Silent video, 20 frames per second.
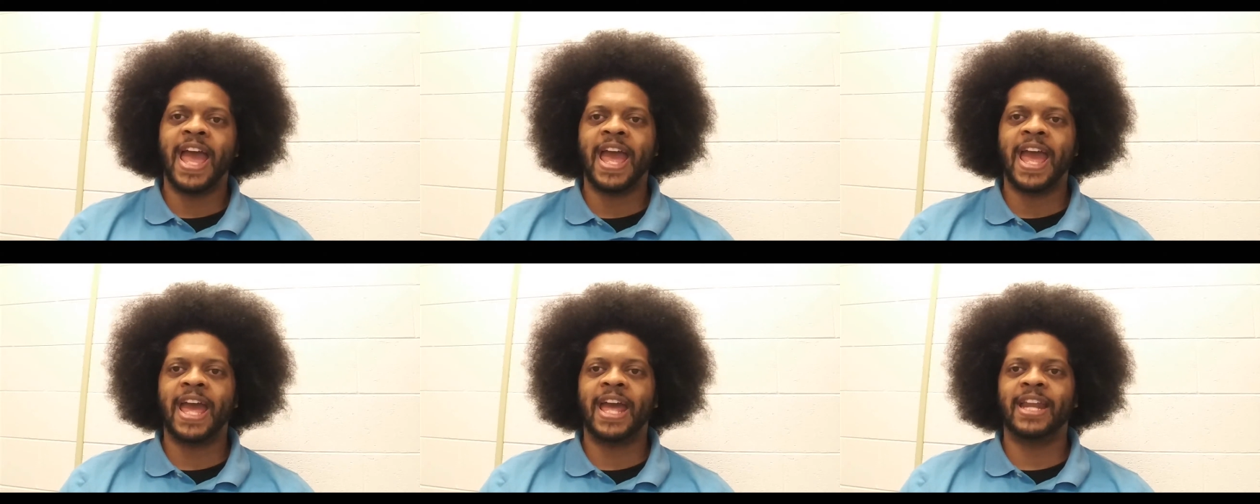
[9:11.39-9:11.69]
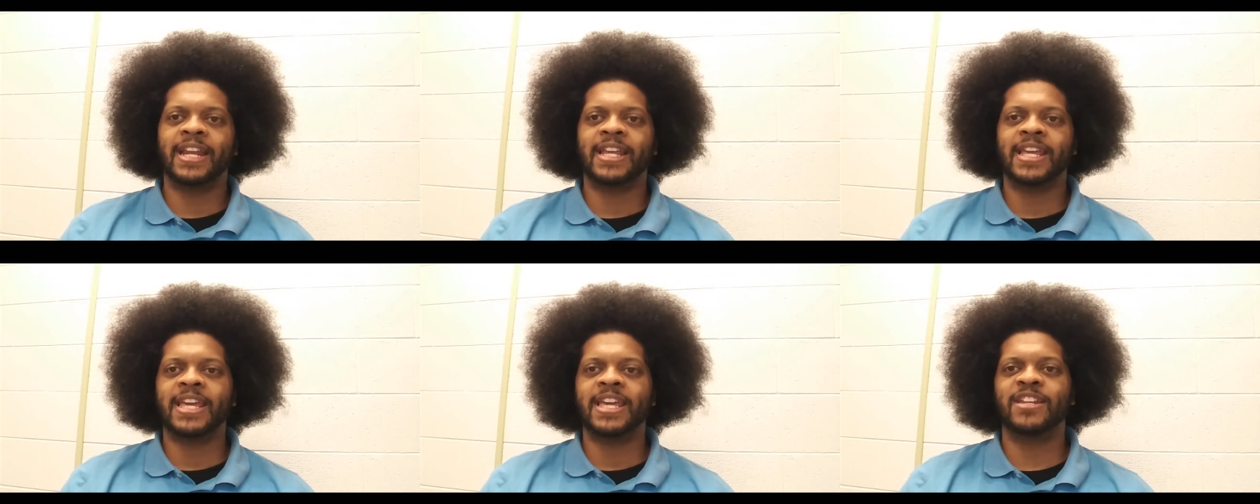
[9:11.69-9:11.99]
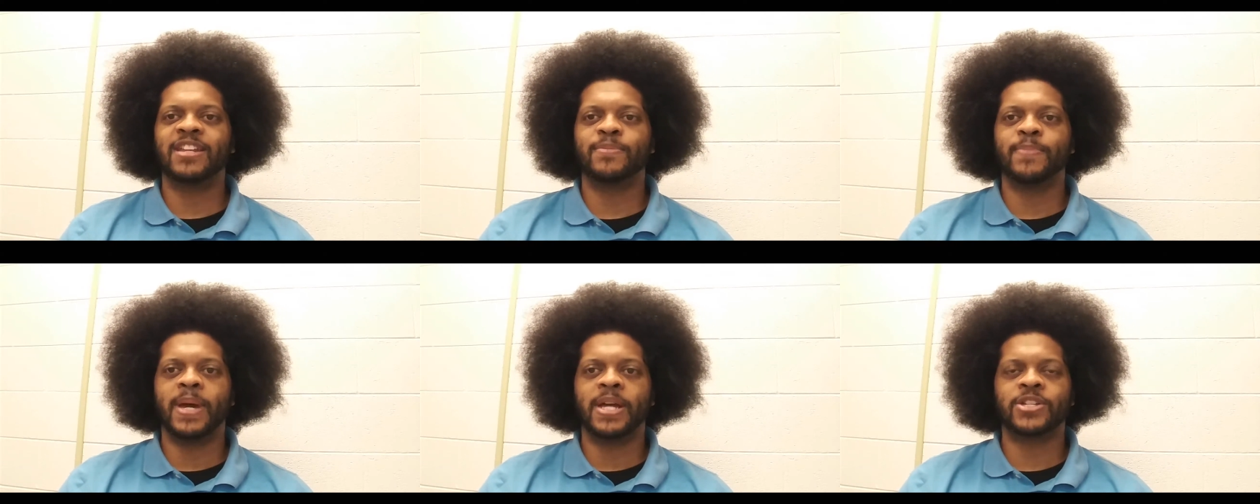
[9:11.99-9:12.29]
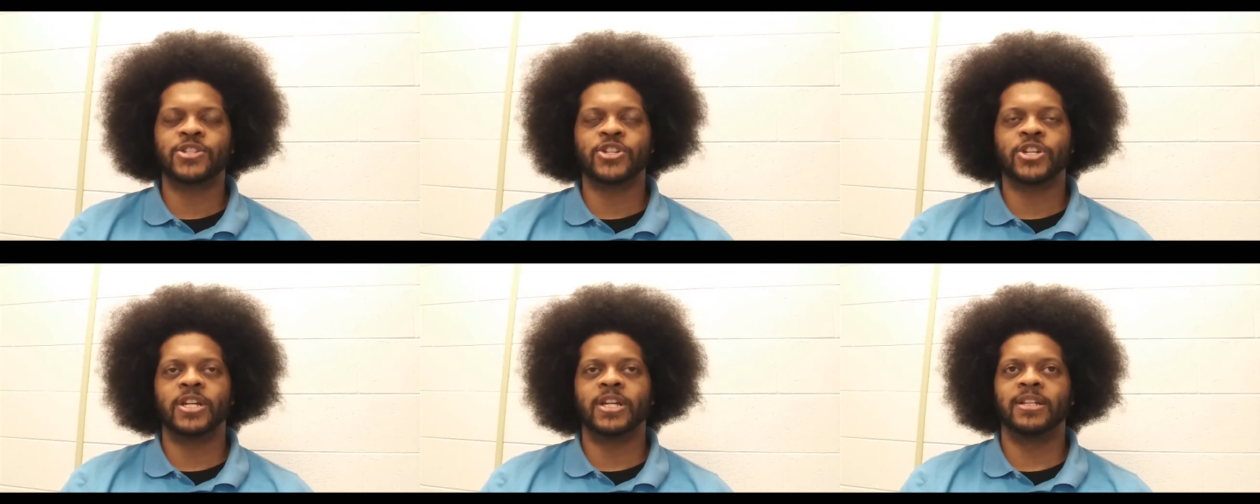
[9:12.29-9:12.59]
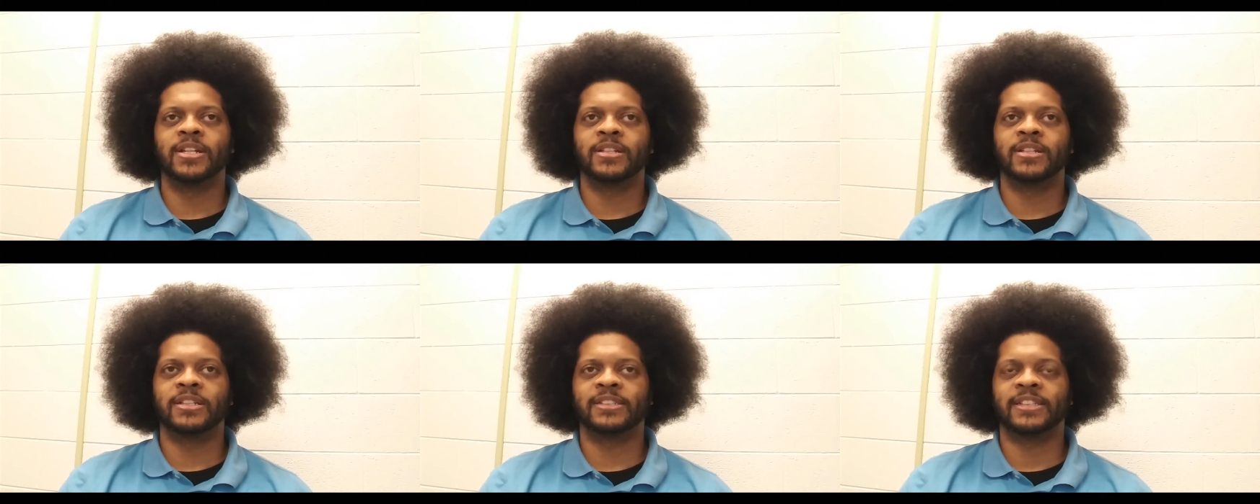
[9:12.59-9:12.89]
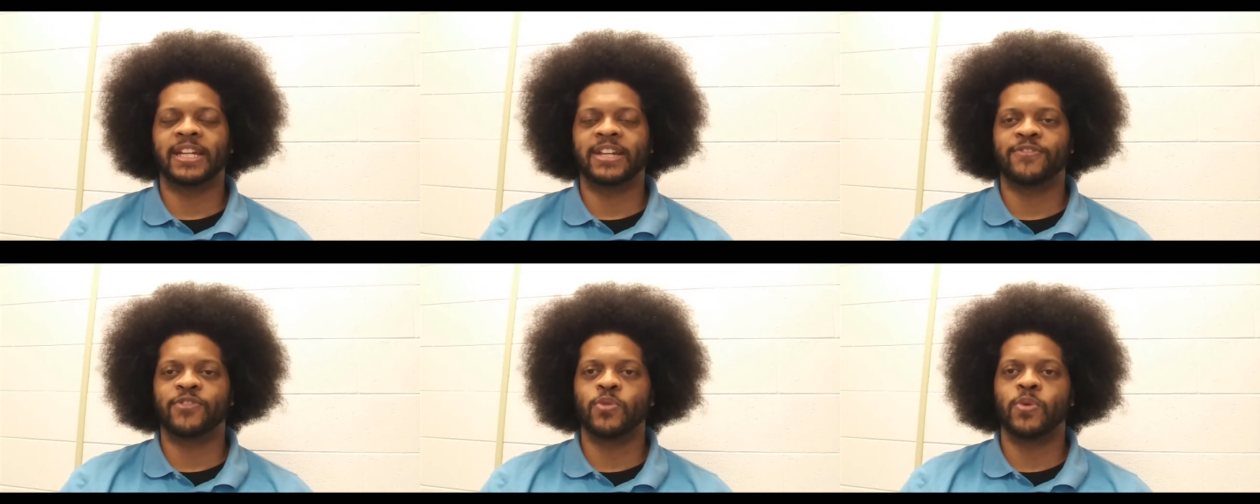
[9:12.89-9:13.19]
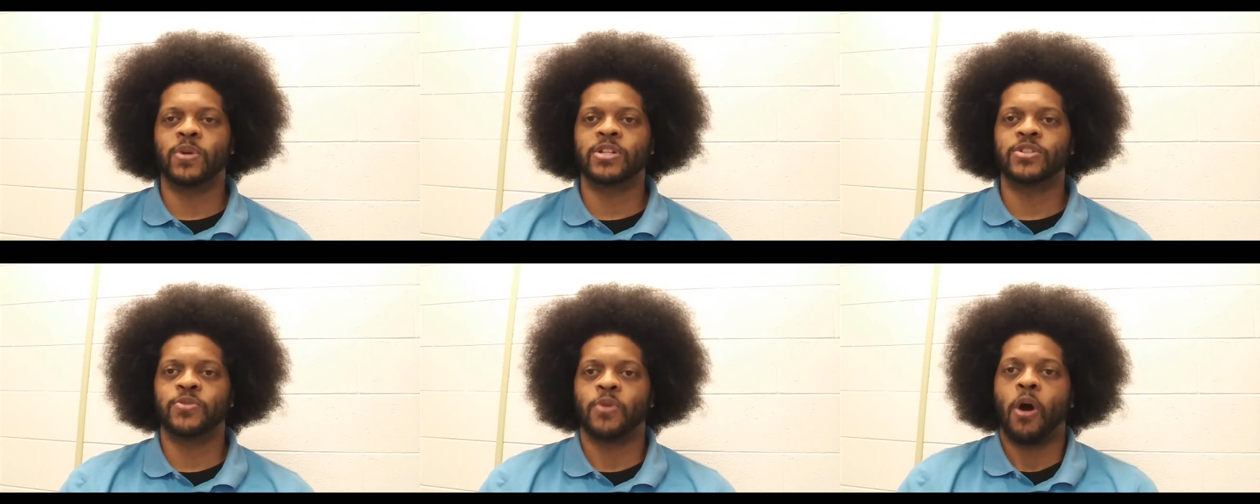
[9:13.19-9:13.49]
and he had mentioned, he's like,
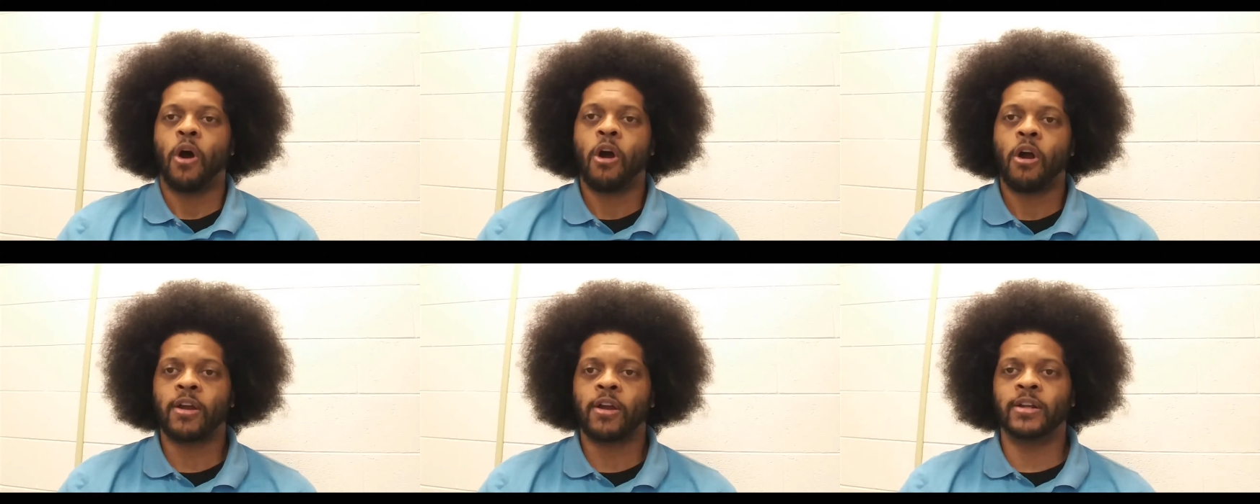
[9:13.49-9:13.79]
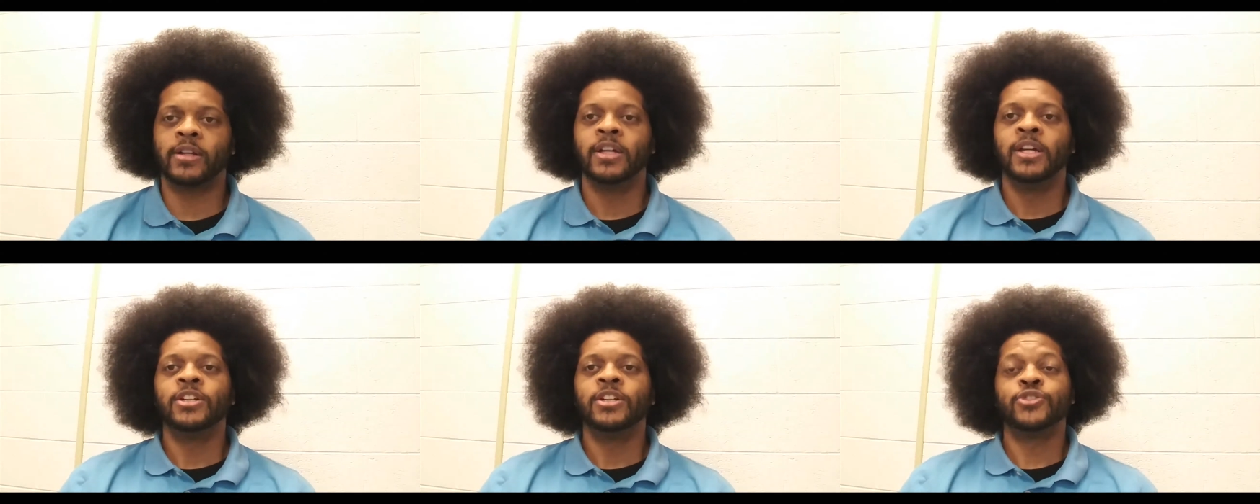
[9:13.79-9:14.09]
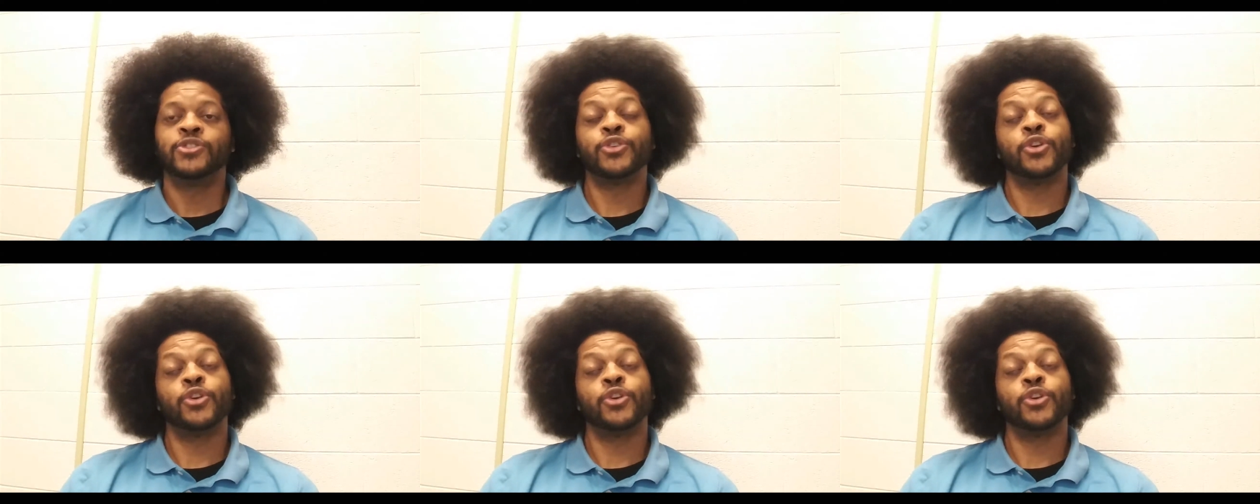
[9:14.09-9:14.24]
if you want to do art,